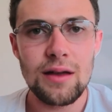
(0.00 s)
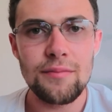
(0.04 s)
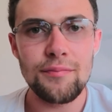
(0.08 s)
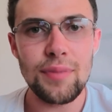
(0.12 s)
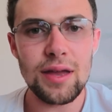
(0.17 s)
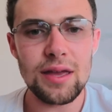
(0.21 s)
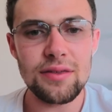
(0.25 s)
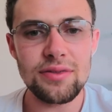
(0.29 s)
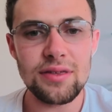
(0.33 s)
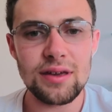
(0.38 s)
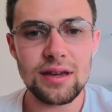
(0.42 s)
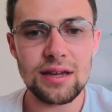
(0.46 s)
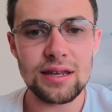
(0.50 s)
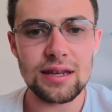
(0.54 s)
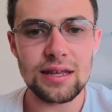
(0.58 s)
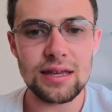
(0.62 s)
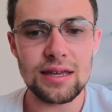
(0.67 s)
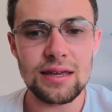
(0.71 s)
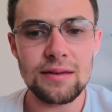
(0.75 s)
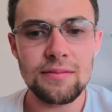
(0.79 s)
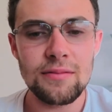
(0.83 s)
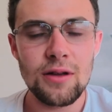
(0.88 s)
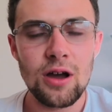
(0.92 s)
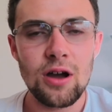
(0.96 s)

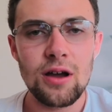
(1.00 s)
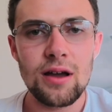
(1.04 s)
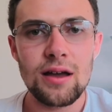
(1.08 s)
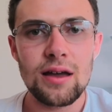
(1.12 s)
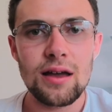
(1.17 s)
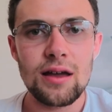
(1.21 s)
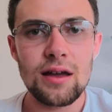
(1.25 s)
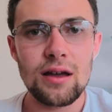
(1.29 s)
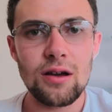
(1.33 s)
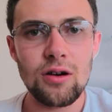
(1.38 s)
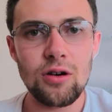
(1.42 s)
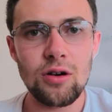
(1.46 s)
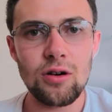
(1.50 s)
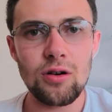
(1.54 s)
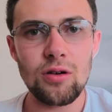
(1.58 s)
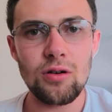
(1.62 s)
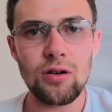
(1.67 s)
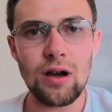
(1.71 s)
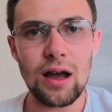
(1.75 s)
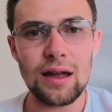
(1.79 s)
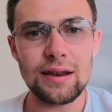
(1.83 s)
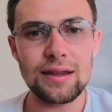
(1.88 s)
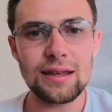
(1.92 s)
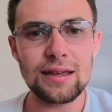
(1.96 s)
Basically,
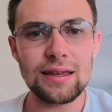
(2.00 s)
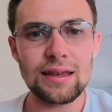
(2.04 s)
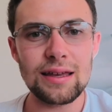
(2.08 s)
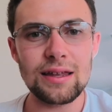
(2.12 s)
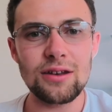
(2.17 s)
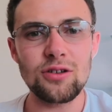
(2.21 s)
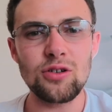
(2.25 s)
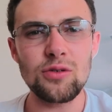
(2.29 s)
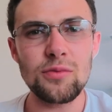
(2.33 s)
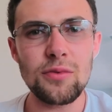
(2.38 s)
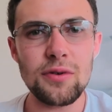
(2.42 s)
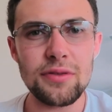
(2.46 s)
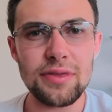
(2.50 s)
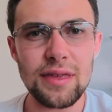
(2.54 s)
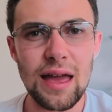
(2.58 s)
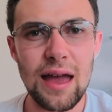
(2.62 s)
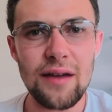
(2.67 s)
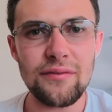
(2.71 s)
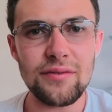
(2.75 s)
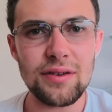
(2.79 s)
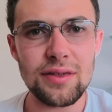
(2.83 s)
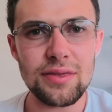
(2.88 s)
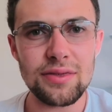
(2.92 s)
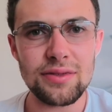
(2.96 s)
I think in almost
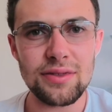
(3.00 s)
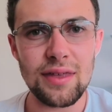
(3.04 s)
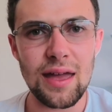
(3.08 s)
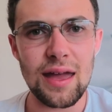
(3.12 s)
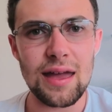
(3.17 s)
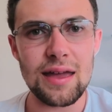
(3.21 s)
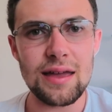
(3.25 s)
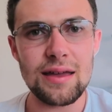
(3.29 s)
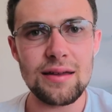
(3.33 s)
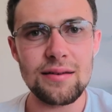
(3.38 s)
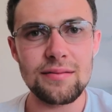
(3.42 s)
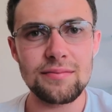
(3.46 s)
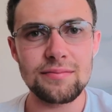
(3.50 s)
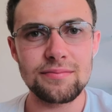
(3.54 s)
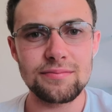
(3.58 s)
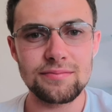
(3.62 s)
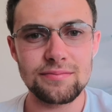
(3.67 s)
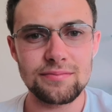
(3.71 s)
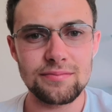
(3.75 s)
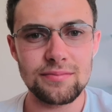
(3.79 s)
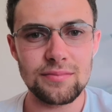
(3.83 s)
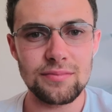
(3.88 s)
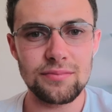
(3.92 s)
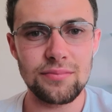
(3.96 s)
every state,
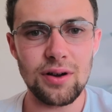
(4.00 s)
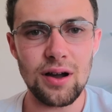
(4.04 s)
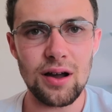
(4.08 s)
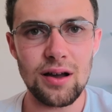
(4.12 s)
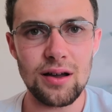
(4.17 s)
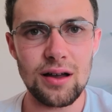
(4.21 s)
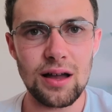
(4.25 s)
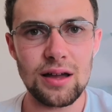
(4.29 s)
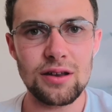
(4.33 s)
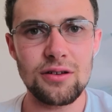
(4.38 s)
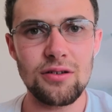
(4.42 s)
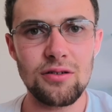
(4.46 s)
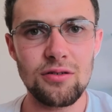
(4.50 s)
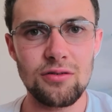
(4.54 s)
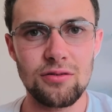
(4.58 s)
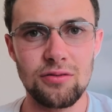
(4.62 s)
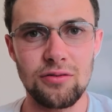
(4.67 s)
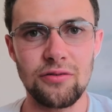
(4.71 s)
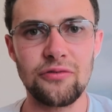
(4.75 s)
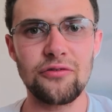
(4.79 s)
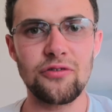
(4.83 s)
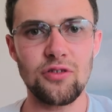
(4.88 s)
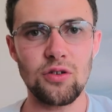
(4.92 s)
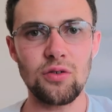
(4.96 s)
but I know
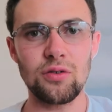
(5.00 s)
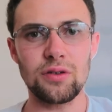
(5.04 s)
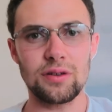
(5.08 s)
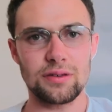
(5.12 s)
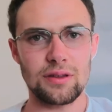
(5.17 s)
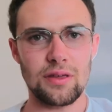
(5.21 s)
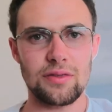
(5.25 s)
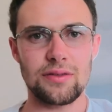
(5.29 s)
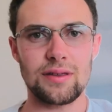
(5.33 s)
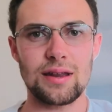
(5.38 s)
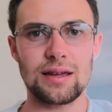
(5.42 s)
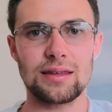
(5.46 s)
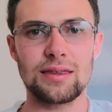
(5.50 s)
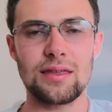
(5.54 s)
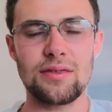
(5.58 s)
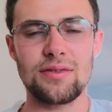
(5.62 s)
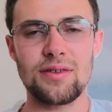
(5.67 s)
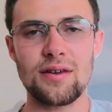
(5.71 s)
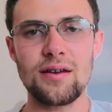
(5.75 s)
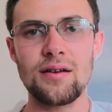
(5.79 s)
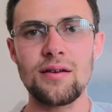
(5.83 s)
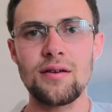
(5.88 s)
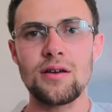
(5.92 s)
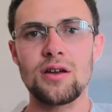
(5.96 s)
Florida does it like this
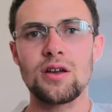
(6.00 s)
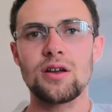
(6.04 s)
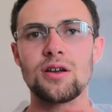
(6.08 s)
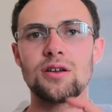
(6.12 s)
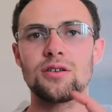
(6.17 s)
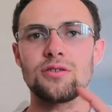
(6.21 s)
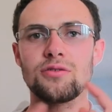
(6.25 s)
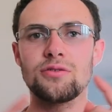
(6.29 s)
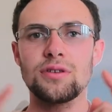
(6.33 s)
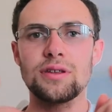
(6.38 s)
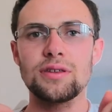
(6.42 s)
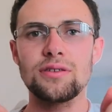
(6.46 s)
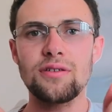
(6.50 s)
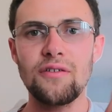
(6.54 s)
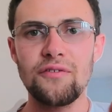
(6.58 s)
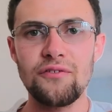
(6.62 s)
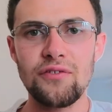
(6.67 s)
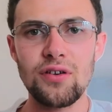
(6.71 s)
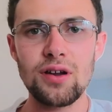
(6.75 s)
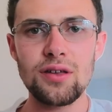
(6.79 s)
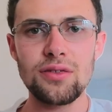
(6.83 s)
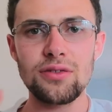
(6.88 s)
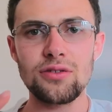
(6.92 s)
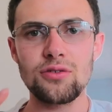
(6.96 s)
here, you need to
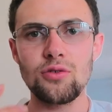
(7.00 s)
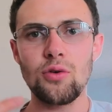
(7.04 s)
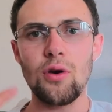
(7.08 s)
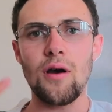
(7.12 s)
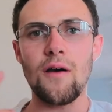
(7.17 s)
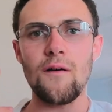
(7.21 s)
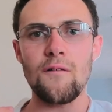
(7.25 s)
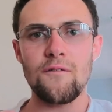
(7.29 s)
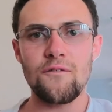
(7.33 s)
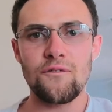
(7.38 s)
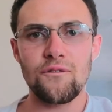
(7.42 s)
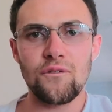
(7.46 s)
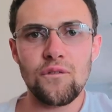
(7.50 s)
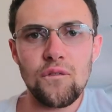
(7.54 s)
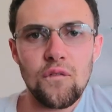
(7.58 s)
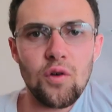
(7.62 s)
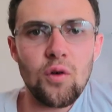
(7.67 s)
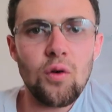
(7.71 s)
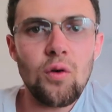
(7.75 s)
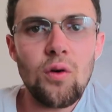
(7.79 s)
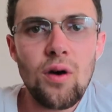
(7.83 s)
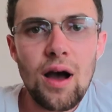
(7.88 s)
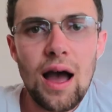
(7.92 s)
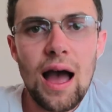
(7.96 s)
first do a
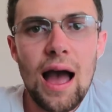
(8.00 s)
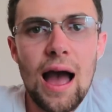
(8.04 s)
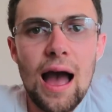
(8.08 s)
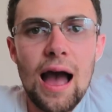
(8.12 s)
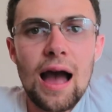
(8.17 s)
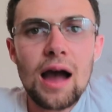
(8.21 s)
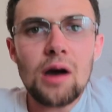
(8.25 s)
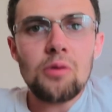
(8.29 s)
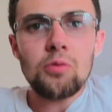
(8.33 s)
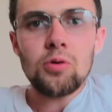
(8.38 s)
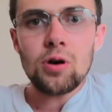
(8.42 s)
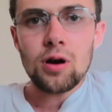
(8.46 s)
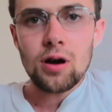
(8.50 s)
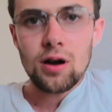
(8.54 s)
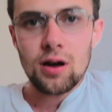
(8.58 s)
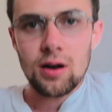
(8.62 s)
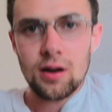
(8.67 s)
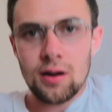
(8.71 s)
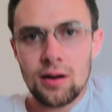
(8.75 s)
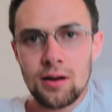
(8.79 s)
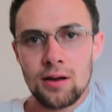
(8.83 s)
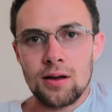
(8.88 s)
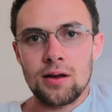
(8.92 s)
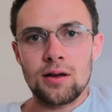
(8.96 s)

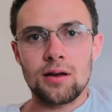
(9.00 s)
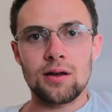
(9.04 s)
4-hour